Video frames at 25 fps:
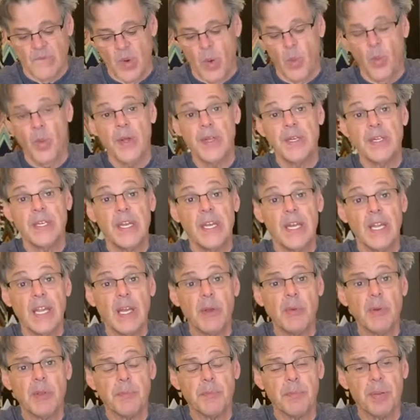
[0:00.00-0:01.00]
when
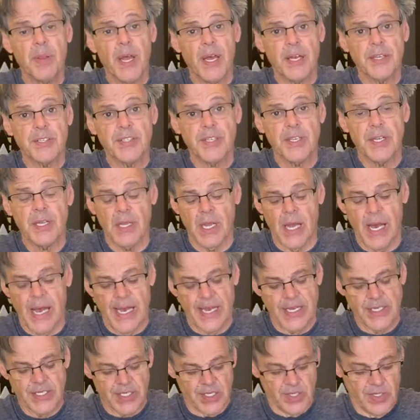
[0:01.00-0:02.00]
dealing with
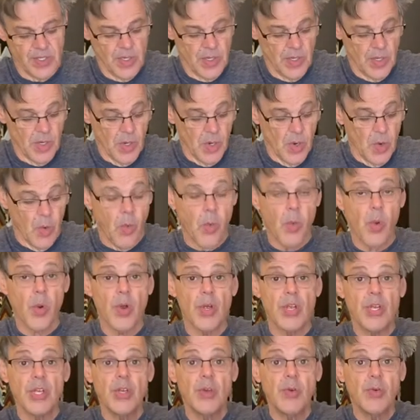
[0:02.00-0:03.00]
plexiglass or
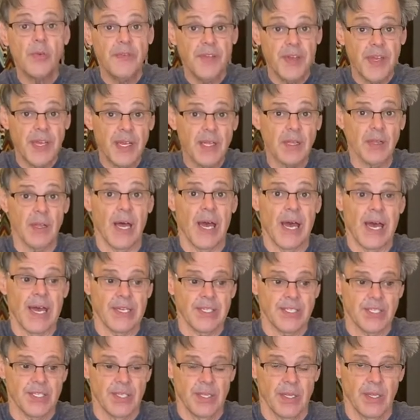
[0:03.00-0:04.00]
UV
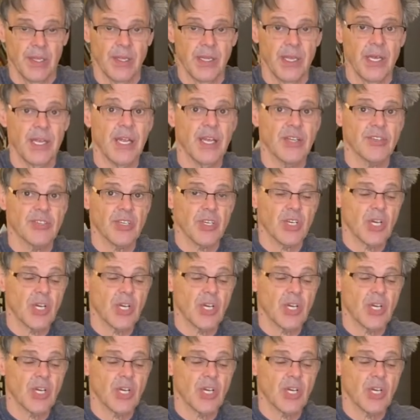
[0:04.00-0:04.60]
glass that has a